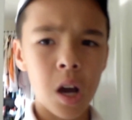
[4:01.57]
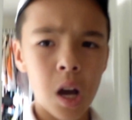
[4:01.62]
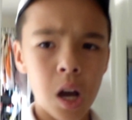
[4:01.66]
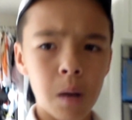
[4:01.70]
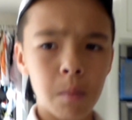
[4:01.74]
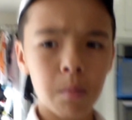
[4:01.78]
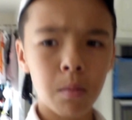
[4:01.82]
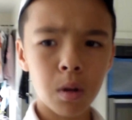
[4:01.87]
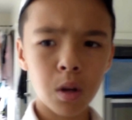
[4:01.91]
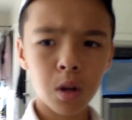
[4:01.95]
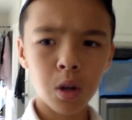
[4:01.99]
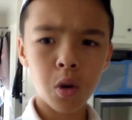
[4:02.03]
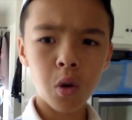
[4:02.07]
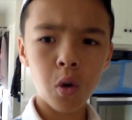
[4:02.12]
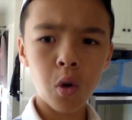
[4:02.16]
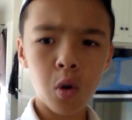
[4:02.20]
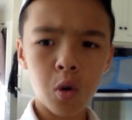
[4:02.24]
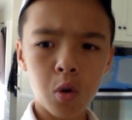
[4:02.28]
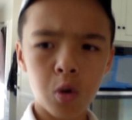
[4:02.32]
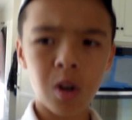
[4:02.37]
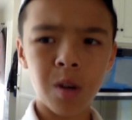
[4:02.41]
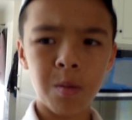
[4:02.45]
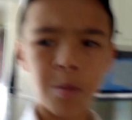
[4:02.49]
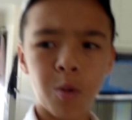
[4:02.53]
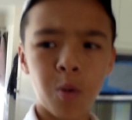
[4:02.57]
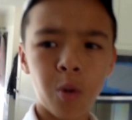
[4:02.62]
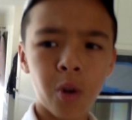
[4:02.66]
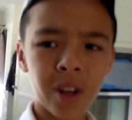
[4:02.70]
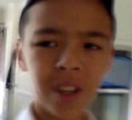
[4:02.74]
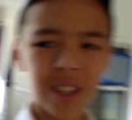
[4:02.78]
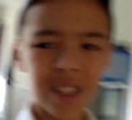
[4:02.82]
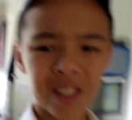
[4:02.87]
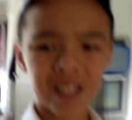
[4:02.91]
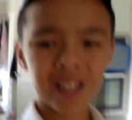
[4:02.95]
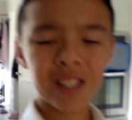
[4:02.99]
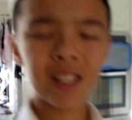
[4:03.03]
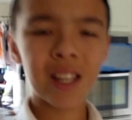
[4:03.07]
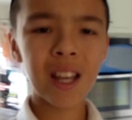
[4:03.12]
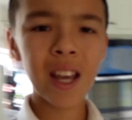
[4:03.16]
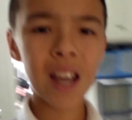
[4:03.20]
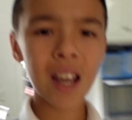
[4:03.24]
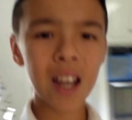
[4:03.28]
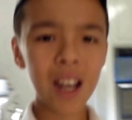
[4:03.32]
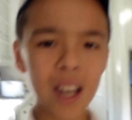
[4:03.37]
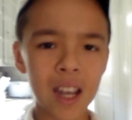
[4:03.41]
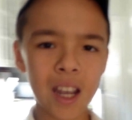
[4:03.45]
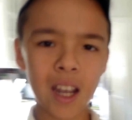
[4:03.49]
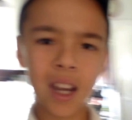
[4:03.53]
I'm gonna go grab a quick
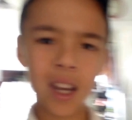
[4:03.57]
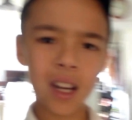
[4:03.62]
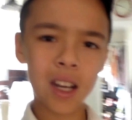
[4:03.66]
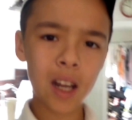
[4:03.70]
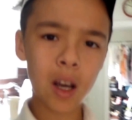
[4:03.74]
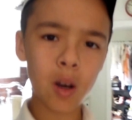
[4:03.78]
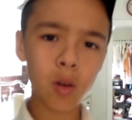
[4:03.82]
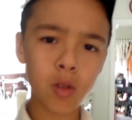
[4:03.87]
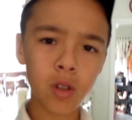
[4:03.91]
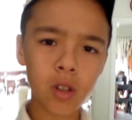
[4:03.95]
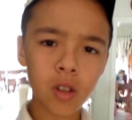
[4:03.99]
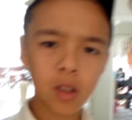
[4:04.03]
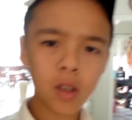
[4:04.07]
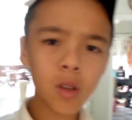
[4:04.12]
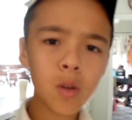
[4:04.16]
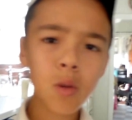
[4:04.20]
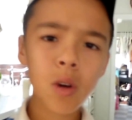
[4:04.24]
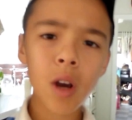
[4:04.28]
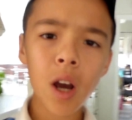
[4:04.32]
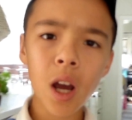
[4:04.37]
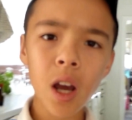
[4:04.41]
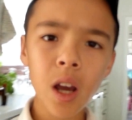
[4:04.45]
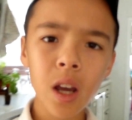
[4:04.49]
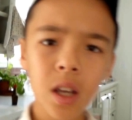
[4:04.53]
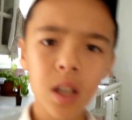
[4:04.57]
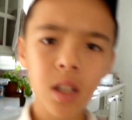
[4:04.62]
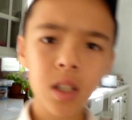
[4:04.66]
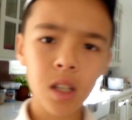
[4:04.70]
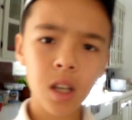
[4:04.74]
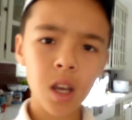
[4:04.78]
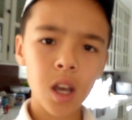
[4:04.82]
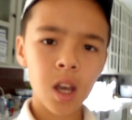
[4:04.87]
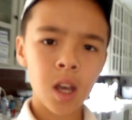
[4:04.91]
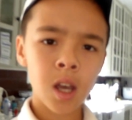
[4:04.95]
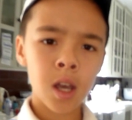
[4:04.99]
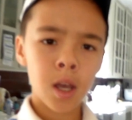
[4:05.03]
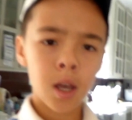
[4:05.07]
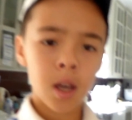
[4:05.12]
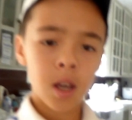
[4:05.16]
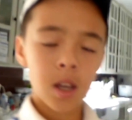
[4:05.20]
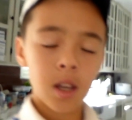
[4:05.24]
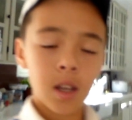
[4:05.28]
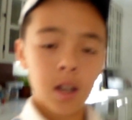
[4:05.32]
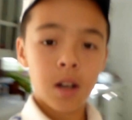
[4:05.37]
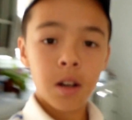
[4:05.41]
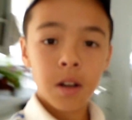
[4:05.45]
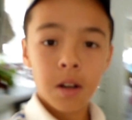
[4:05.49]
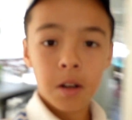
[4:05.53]
snack, and I'll see you guys
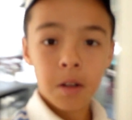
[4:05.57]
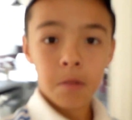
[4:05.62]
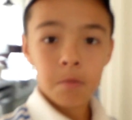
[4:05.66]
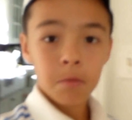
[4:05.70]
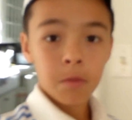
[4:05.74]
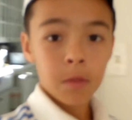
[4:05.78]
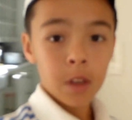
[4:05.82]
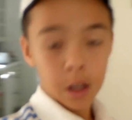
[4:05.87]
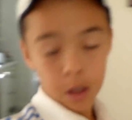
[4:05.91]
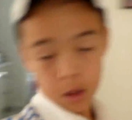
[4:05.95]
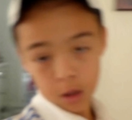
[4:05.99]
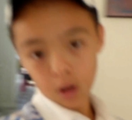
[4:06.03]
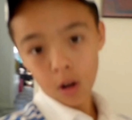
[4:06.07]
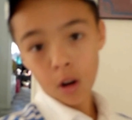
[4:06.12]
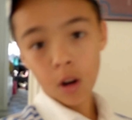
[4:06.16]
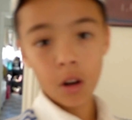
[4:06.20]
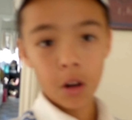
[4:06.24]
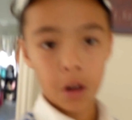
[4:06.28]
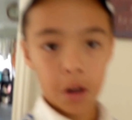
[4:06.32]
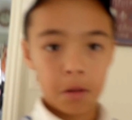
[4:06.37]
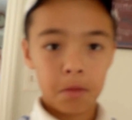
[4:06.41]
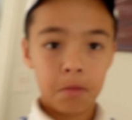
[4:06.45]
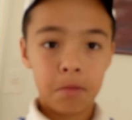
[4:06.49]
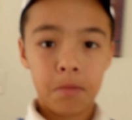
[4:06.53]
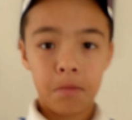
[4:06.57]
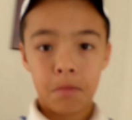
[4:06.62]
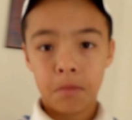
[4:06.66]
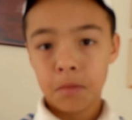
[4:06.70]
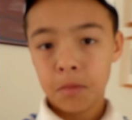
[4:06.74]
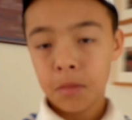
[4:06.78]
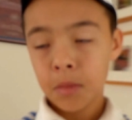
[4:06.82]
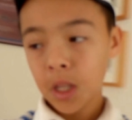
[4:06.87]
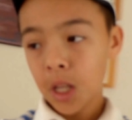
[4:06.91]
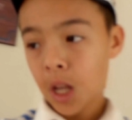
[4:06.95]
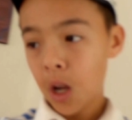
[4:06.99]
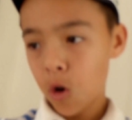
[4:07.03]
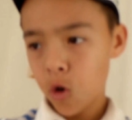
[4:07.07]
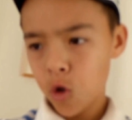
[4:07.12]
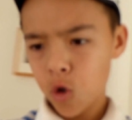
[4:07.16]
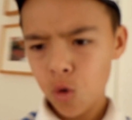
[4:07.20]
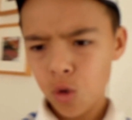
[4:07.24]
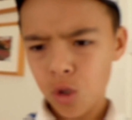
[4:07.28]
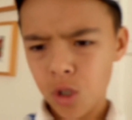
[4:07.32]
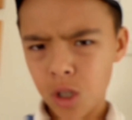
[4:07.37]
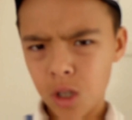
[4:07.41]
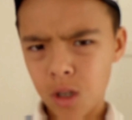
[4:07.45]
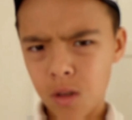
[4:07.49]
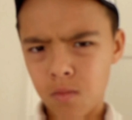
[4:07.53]
in the car. I'll
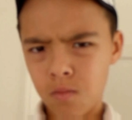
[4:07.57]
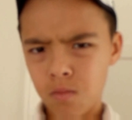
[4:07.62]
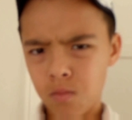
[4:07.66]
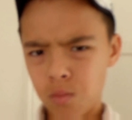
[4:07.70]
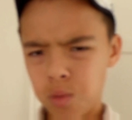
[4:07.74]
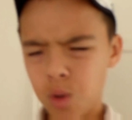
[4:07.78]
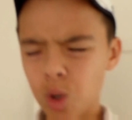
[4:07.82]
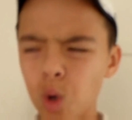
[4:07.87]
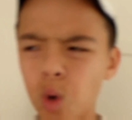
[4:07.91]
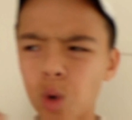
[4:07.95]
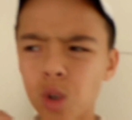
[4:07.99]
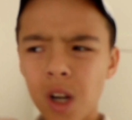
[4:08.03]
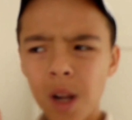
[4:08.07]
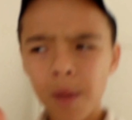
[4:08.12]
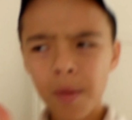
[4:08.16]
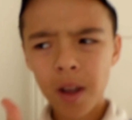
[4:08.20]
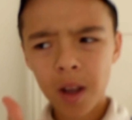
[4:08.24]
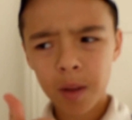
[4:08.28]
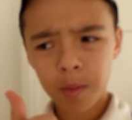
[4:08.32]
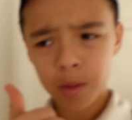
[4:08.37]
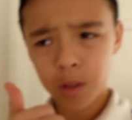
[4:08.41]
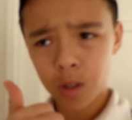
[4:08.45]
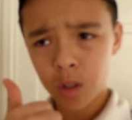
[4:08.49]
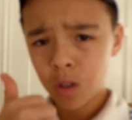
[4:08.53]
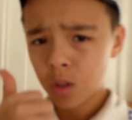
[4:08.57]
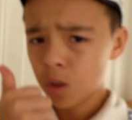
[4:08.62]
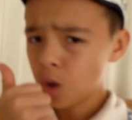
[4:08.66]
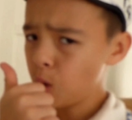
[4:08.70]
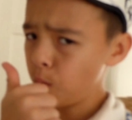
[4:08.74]
shoot some pretty cool time lapses,